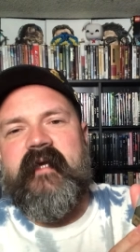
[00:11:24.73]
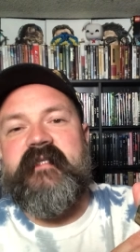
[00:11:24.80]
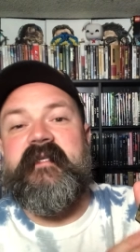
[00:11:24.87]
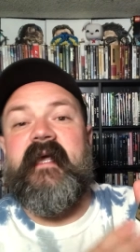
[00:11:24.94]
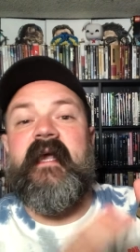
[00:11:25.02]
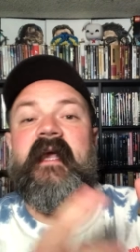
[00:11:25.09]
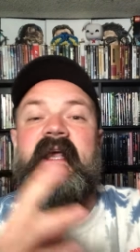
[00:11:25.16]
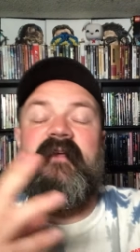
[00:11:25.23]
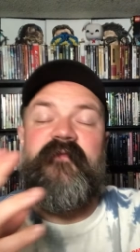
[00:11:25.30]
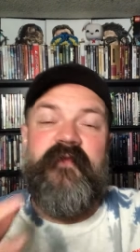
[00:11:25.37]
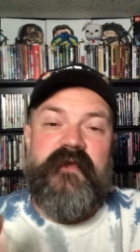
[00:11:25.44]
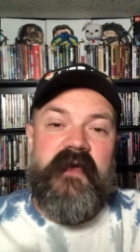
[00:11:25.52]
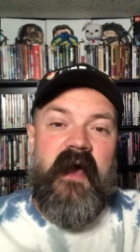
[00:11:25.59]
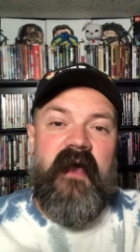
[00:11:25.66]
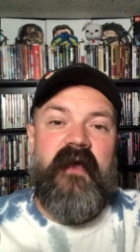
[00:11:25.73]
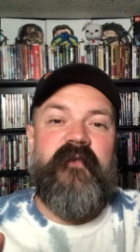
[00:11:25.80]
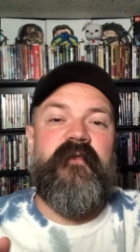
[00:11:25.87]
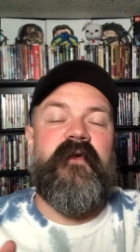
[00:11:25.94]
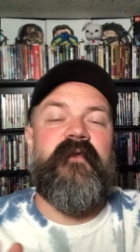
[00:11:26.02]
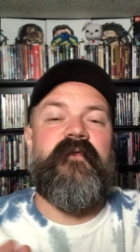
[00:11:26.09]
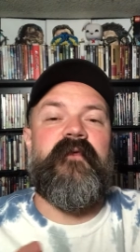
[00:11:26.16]
He's like a
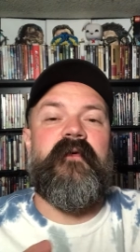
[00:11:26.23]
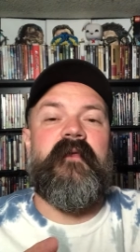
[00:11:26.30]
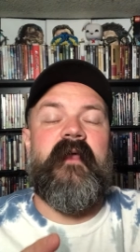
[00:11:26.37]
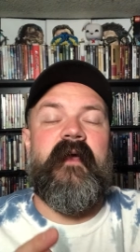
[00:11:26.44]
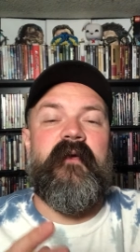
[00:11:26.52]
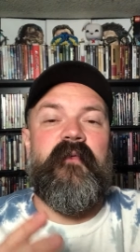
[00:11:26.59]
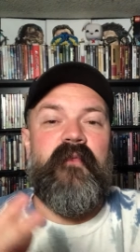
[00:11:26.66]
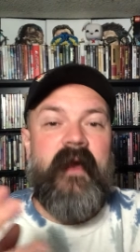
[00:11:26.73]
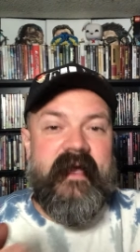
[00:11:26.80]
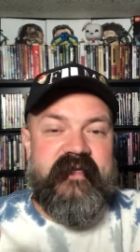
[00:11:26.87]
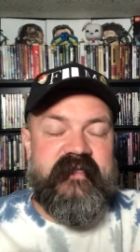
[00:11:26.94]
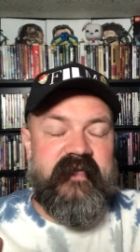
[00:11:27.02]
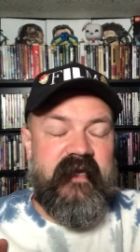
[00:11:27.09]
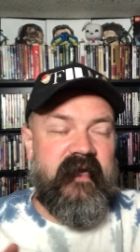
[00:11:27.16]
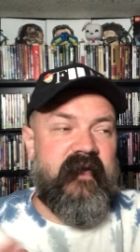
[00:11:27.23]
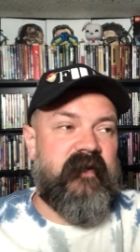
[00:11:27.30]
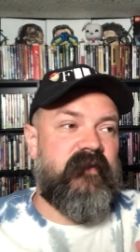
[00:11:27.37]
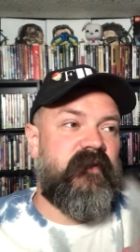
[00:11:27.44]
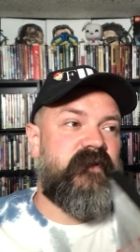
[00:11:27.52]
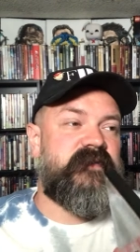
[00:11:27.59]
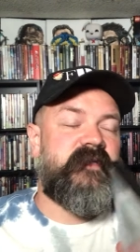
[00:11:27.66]
photographer for like racing, and
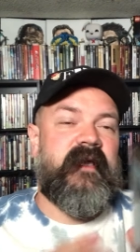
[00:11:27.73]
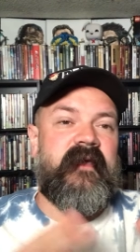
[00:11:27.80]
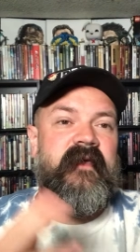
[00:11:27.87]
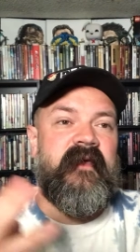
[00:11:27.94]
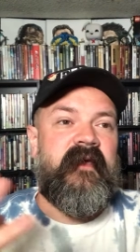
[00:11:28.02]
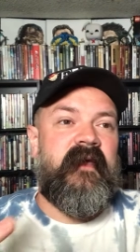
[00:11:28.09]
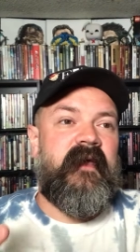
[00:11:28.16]
it looks like